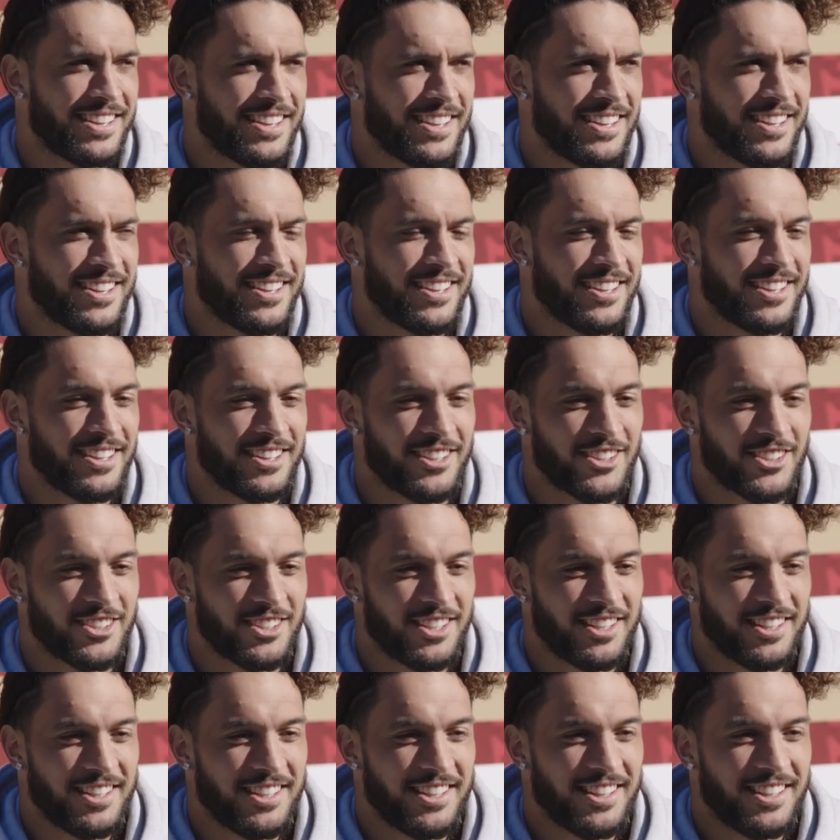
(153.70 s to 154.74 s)
Uh,
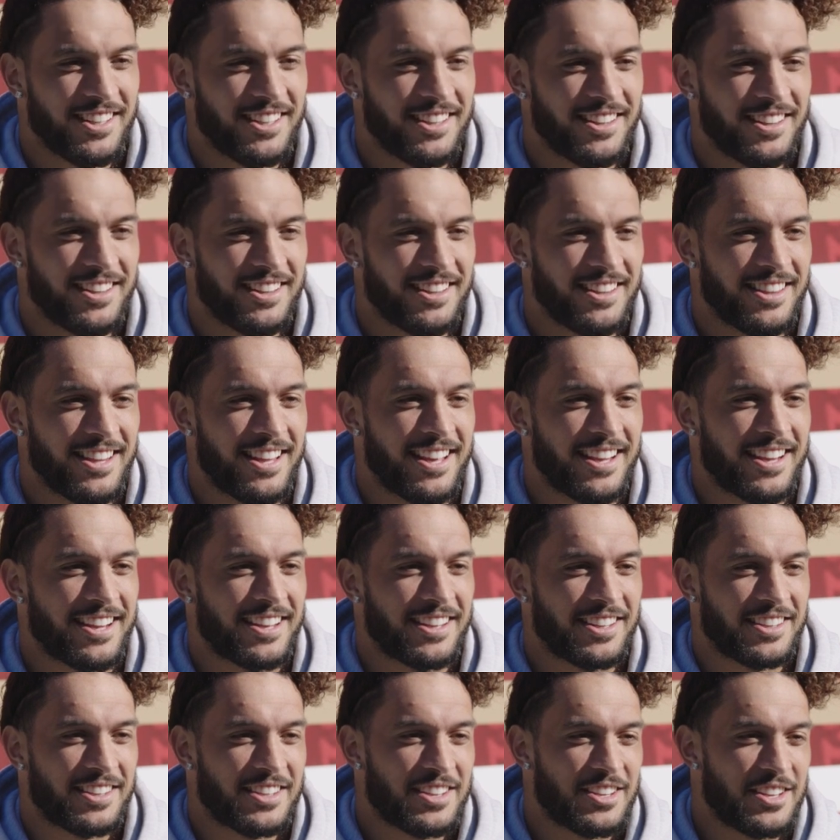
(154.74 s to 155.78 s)
like,
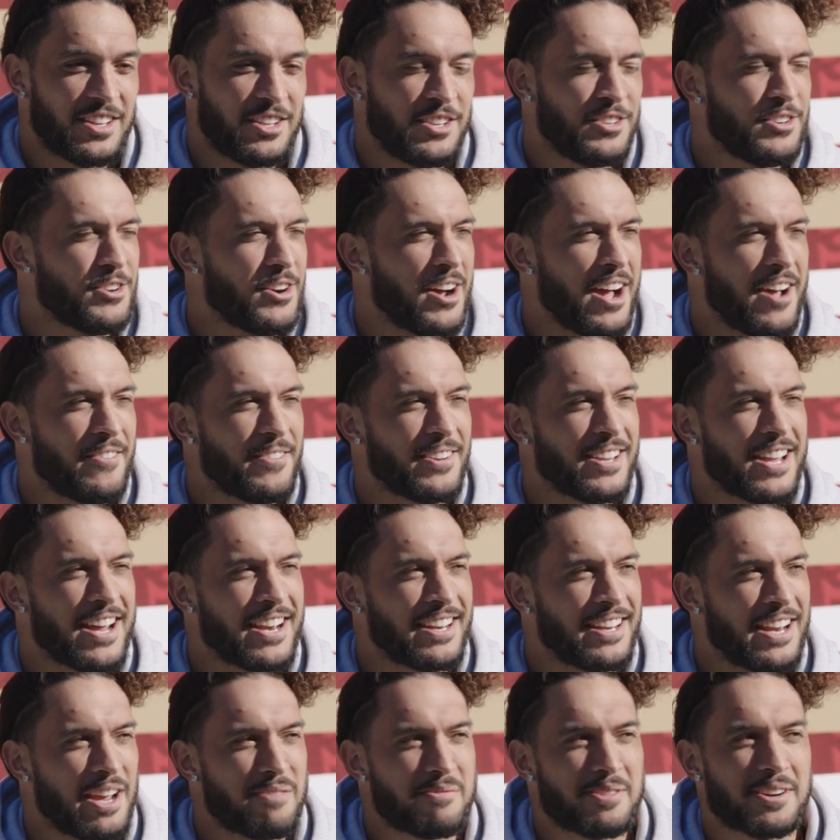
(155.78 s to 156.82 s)
you don't have a
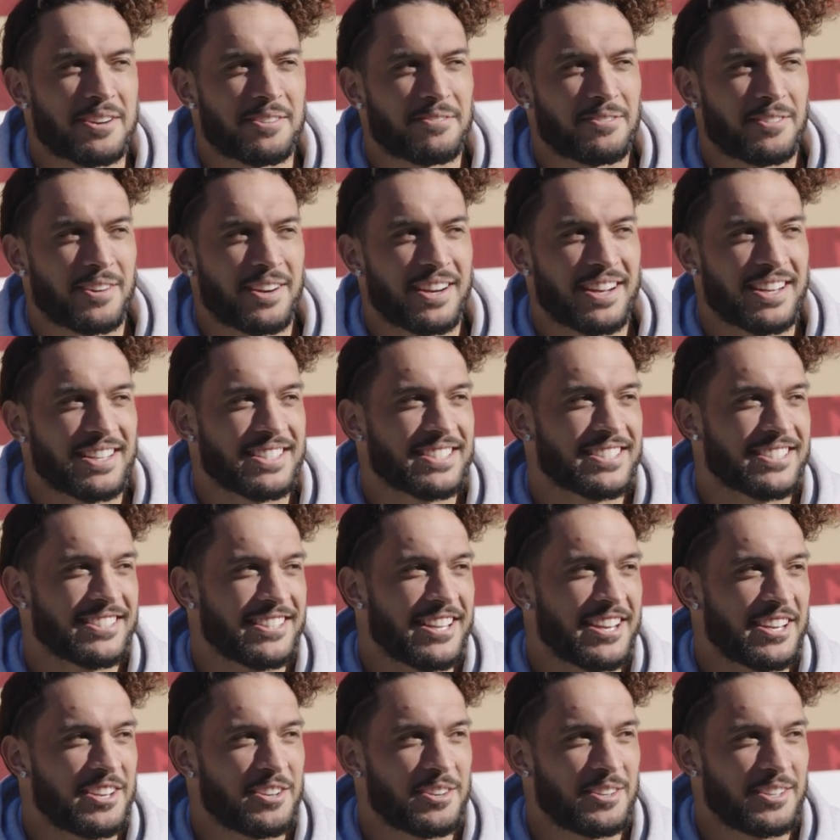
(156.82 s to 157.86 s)
lot of neighborhood friends.
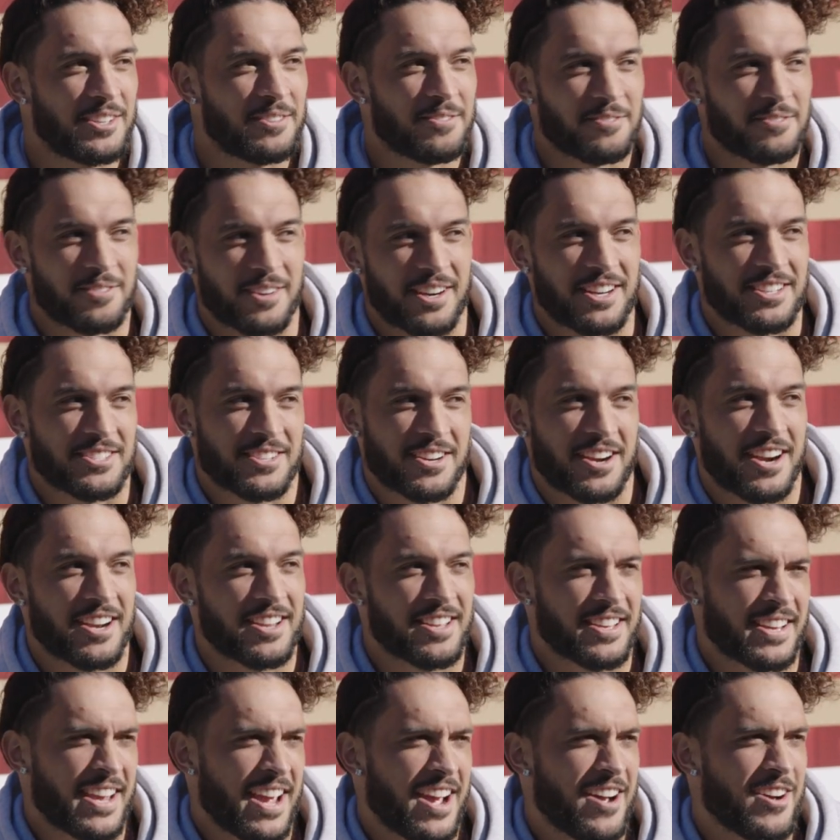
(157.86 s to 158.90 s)
Like, your, your friends are kind
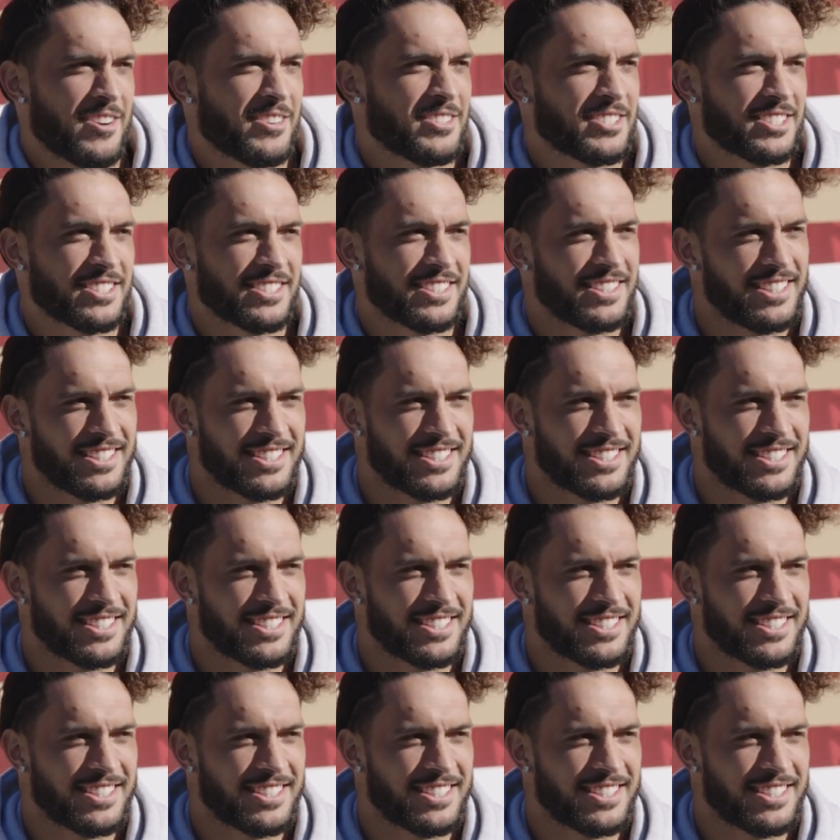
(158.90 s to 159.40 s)
of the cows.